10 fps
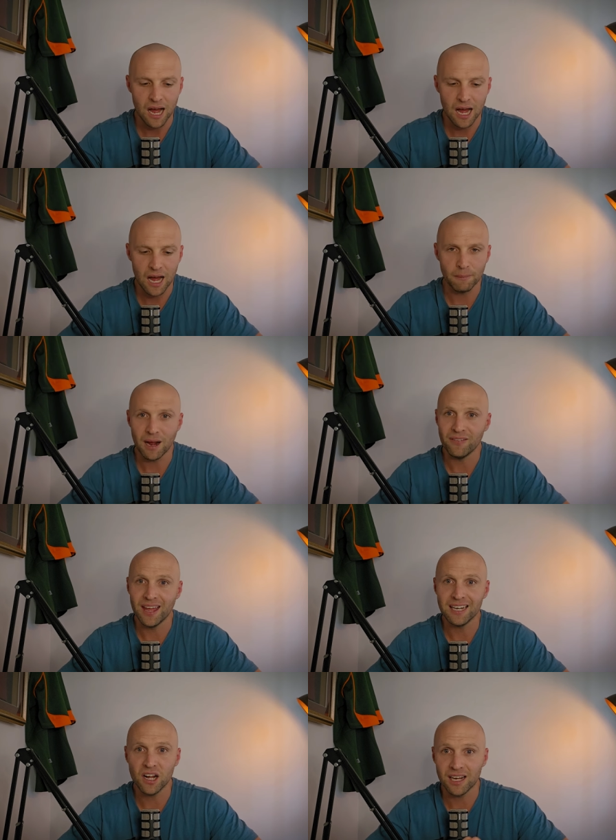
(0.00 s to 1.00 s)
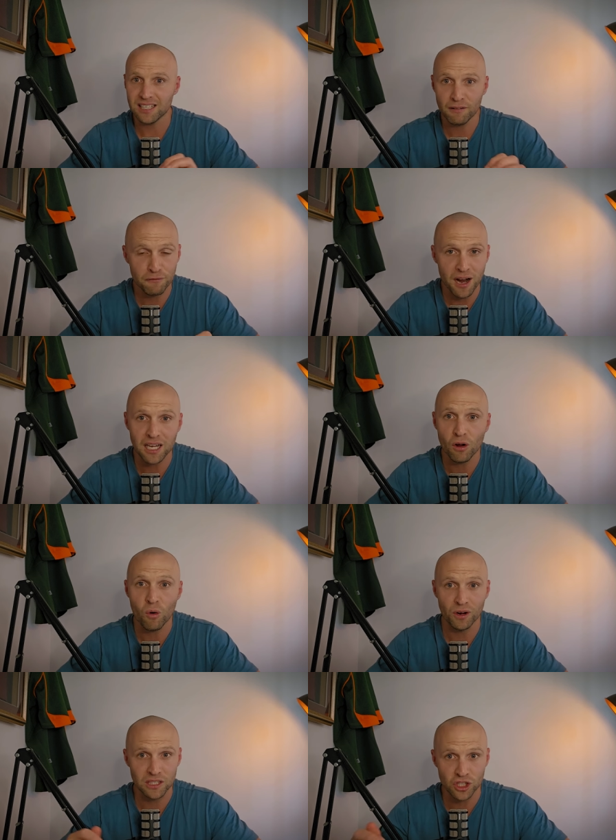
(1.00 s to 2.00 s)
Um, and then guys like Frankie
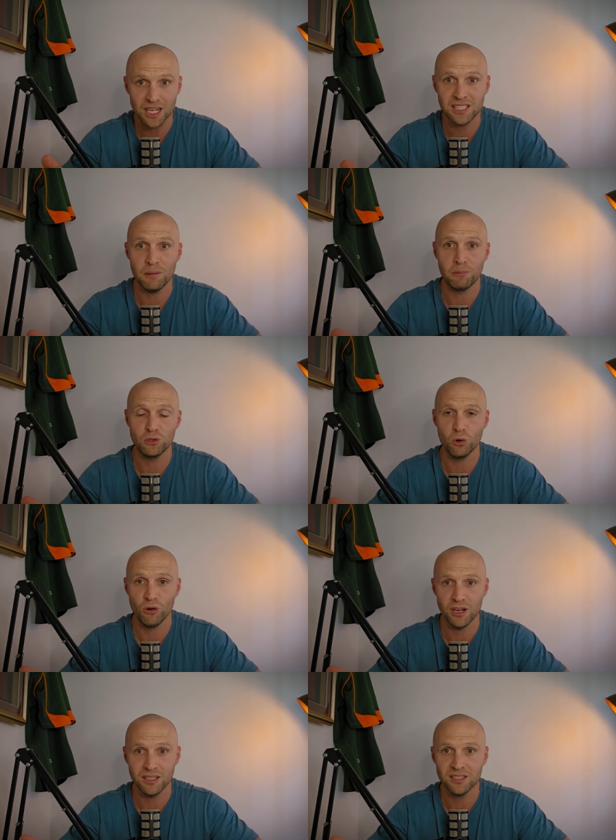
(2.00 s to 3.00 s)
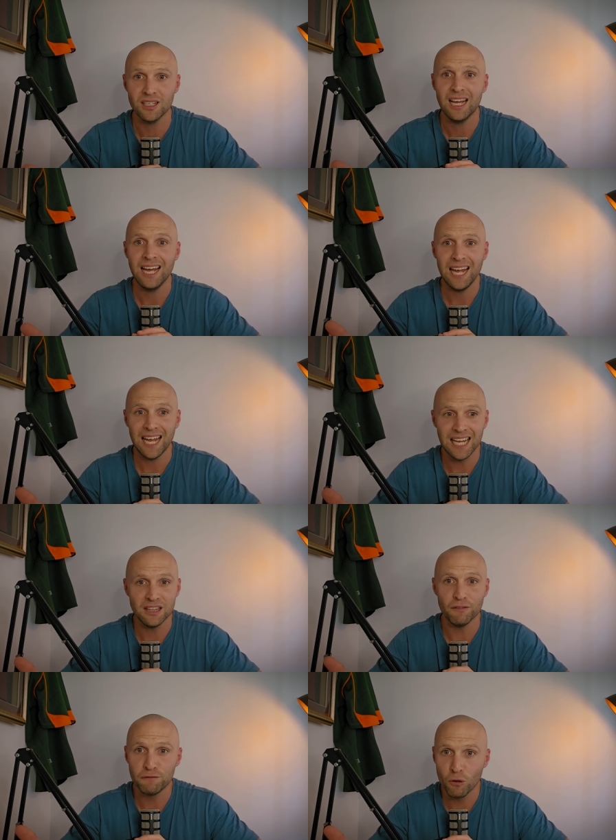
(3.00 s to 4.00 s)
Horn and JC Pretorius in
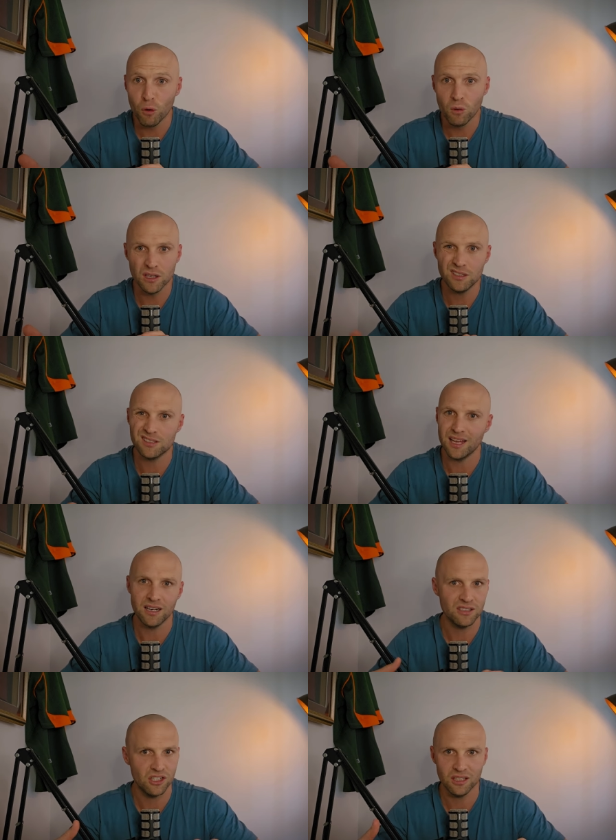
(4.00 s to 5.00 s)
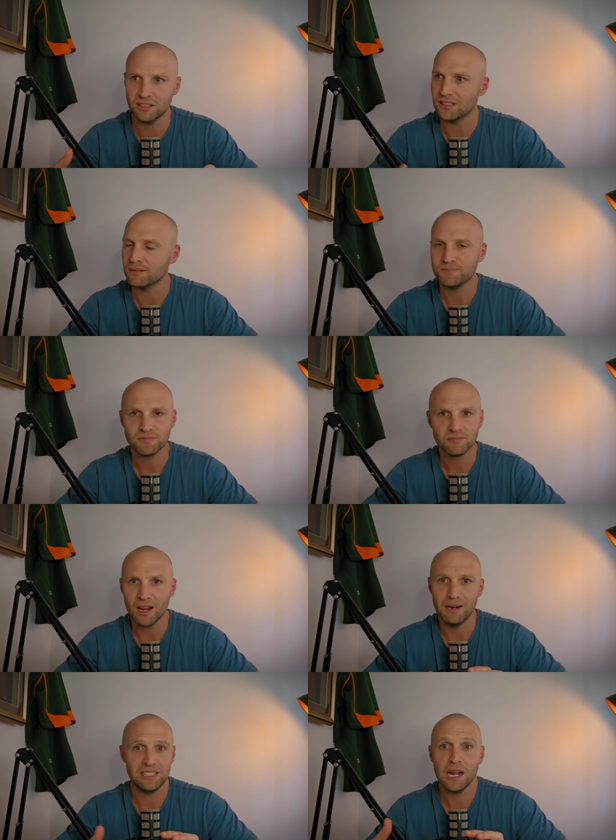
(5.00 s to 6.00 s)
the forwards that are just,
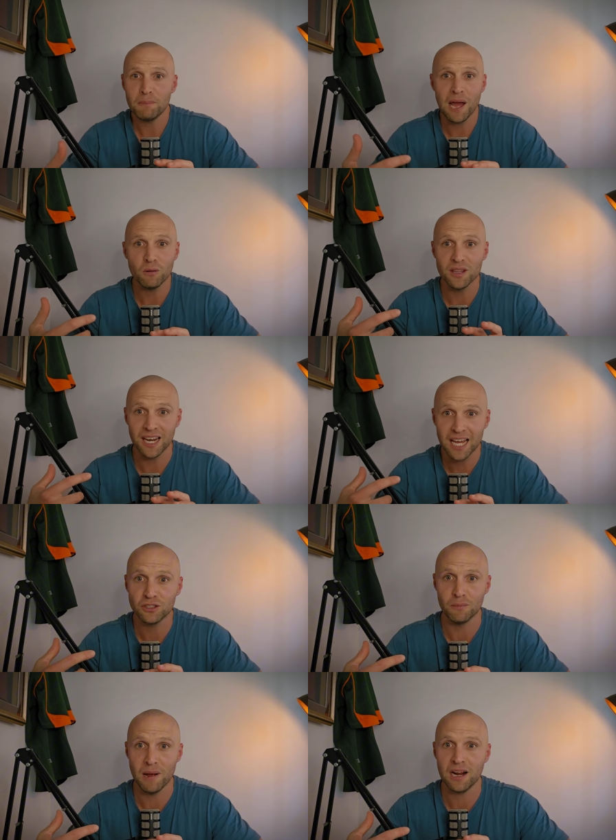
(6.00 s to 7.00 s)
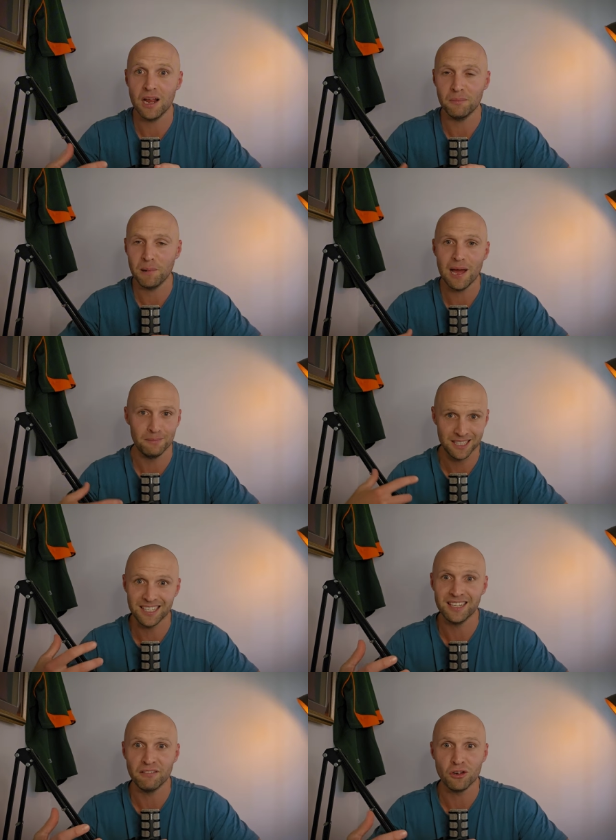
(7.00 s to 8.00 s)
and it's like playing with an extra backline player, but
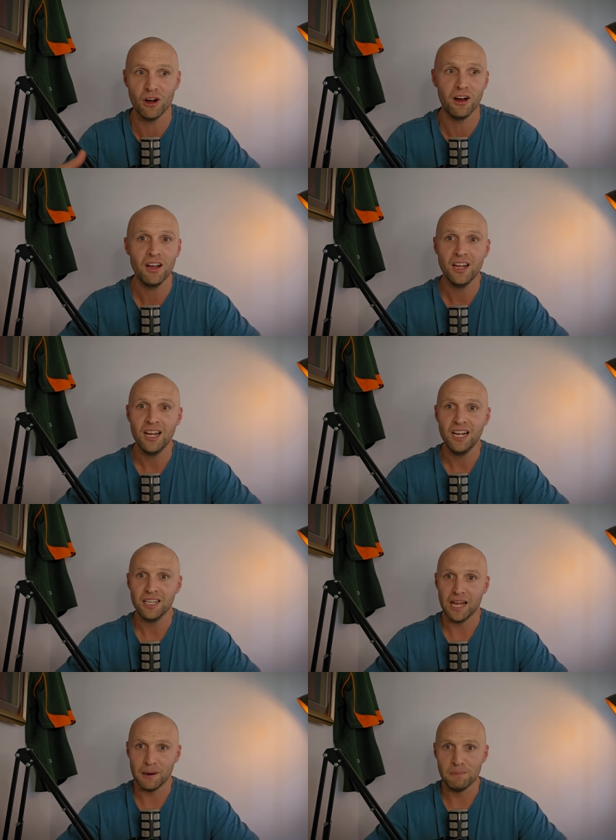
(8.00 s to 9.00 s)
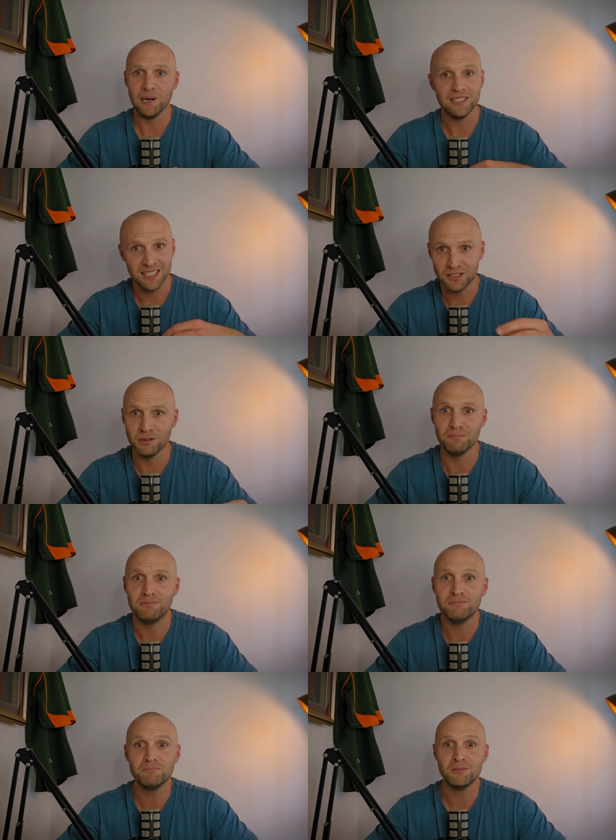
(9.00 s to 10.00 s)
then they've got that ability to
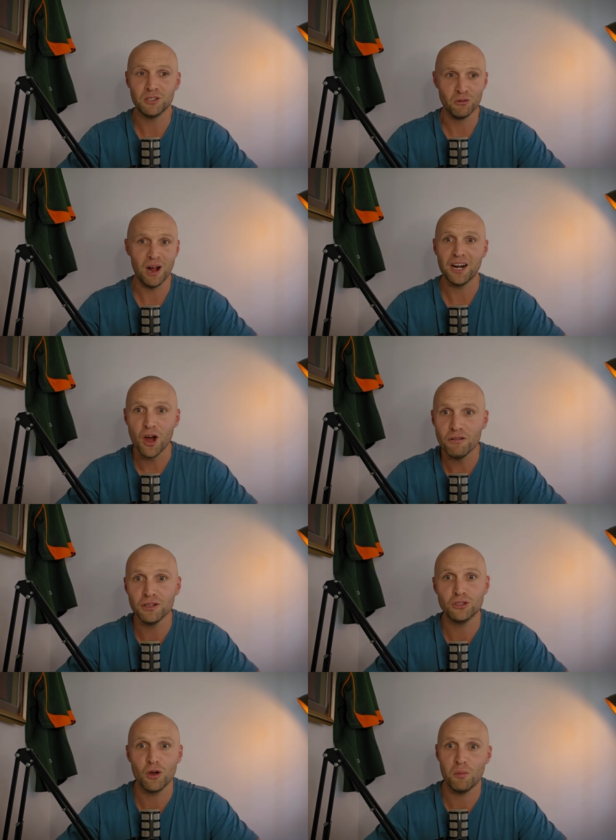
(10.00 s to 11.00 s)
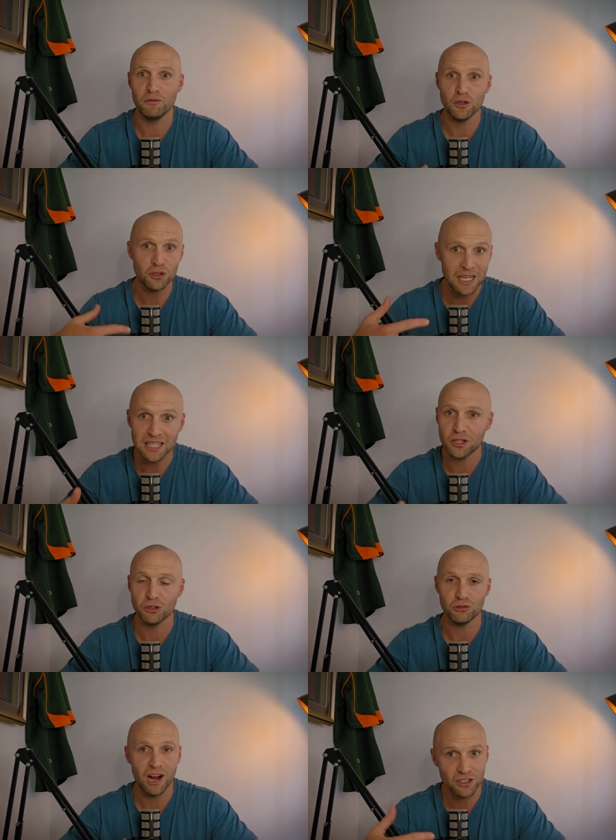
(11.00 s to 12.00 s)
to run over the top of you, to hit
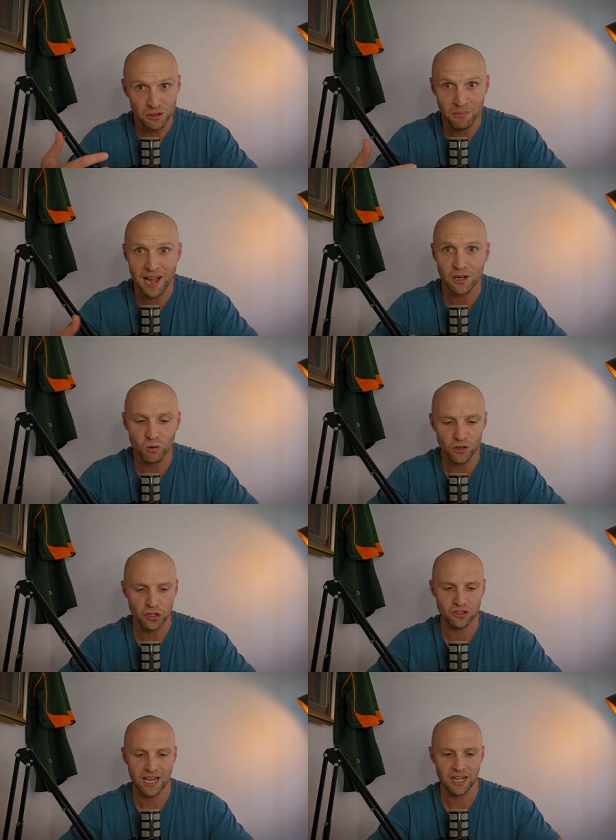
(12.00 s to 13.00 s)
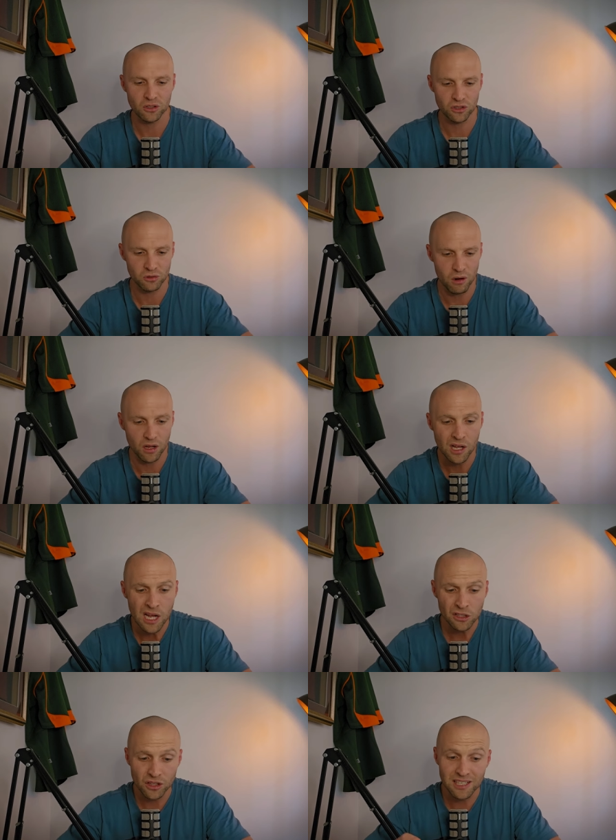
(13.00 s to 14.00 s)
those rucks, to make all those tackles as well.
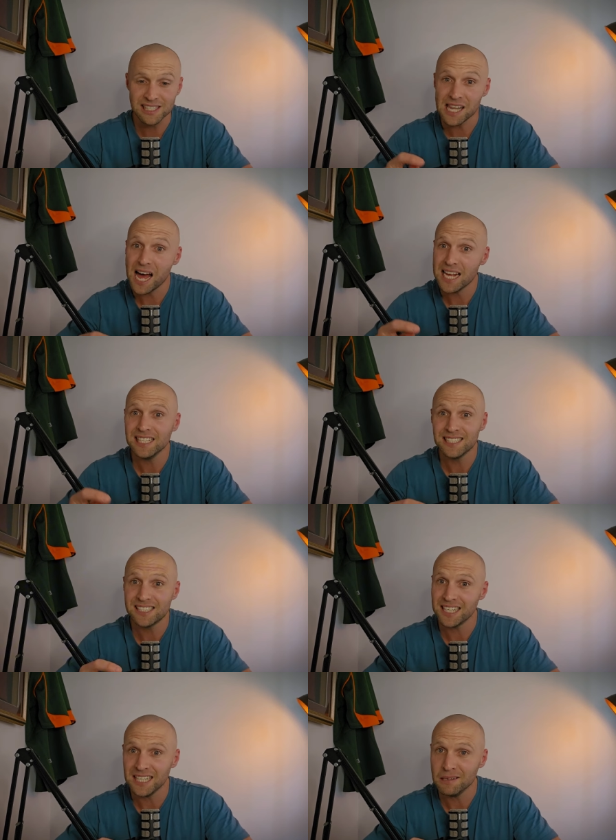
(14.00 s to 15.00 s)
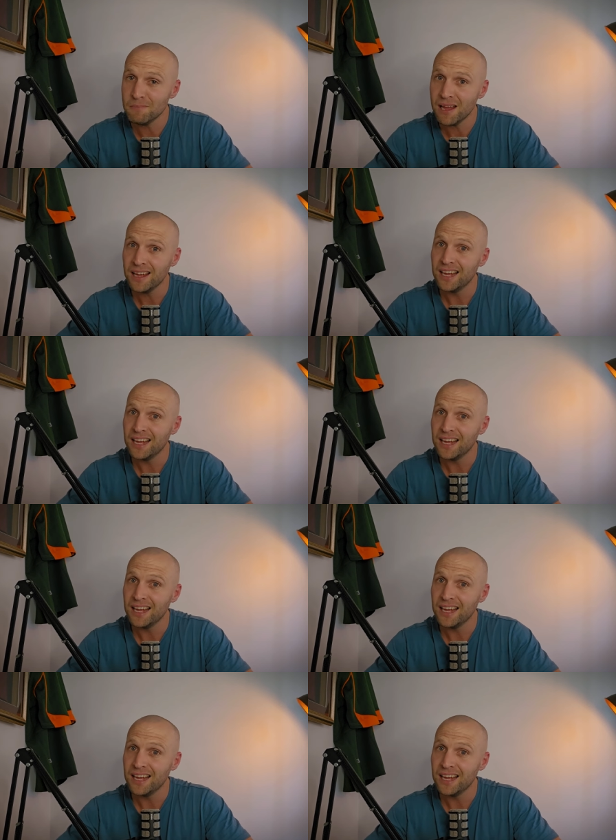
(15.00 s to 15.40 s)
So this Lions team,